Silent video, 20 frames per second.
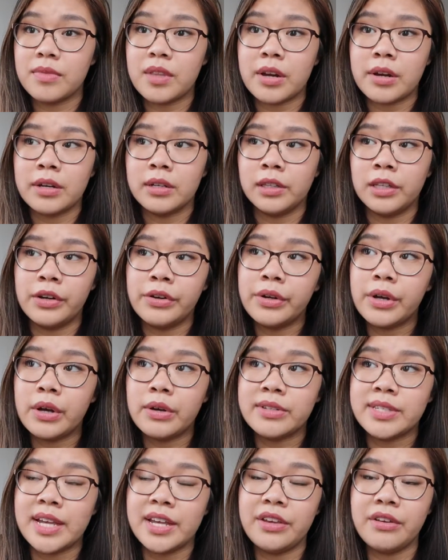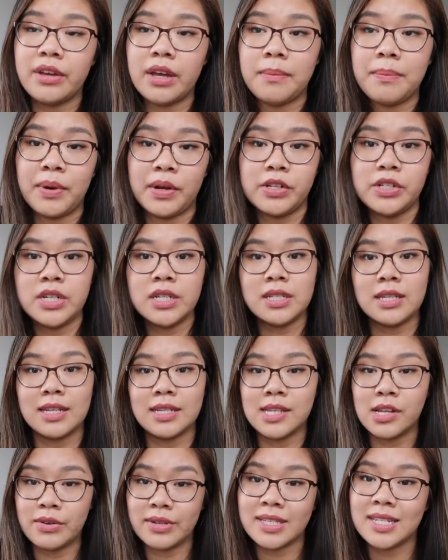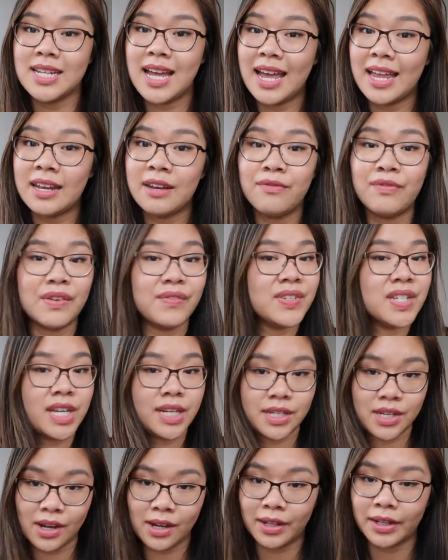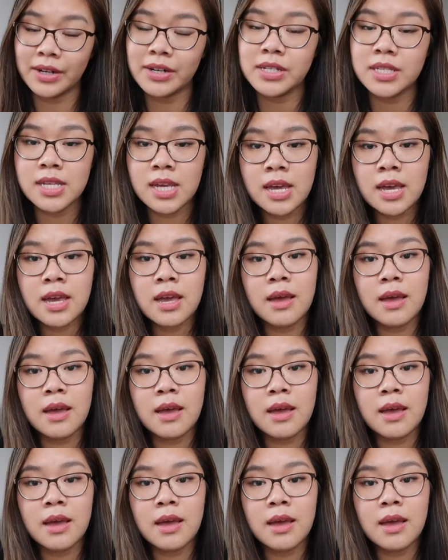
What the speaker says: are logos that you can purchase as low as $10, $15,